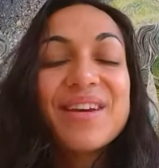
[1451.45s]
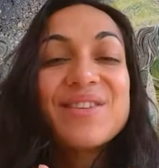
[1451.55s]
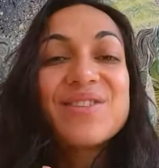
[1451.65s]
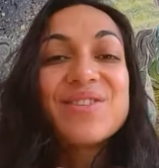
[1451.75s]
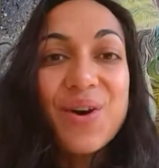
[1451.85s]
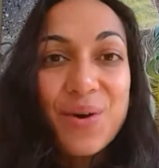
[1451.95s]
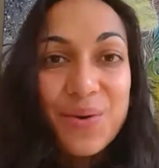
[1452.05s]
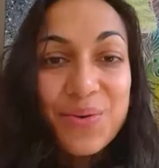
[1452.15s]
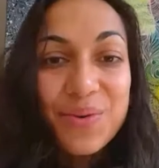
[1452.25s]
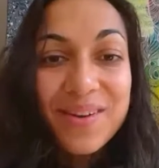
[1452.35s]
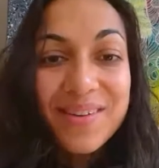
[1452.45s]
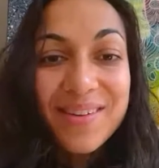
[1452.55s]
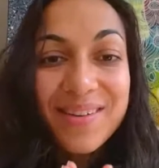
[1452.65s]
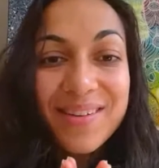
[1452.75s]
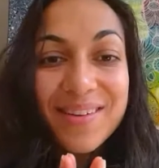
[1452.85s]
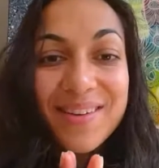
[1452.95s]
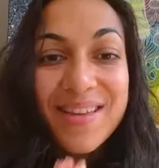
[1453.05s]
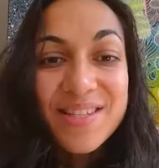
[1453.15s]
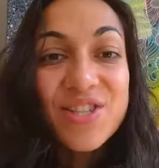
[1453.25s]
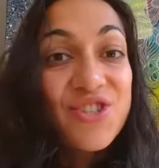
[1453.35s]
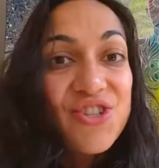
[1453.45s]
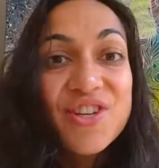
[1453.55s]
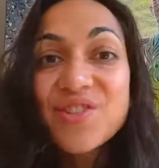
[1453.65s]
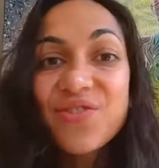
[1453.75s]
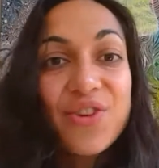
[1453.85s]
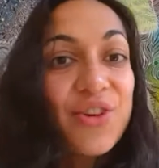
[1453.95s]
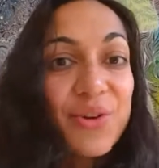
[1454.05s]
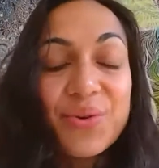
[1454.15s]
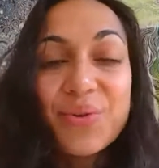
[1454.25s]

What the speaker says: So this is just for you,